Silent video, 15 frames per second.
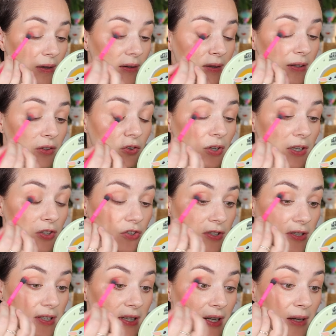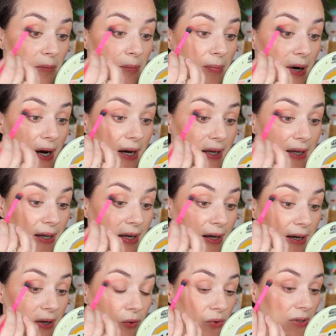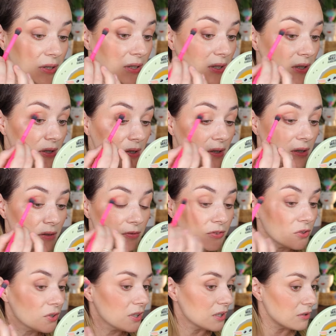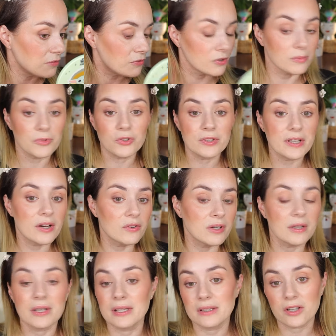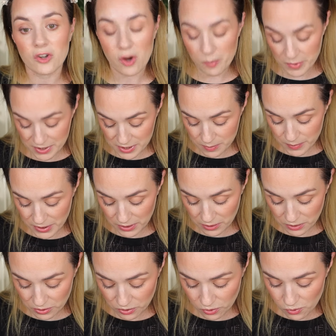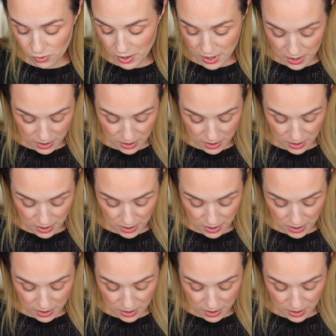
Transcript: that you're interested in buying. I would love to hear from you down in the comments below.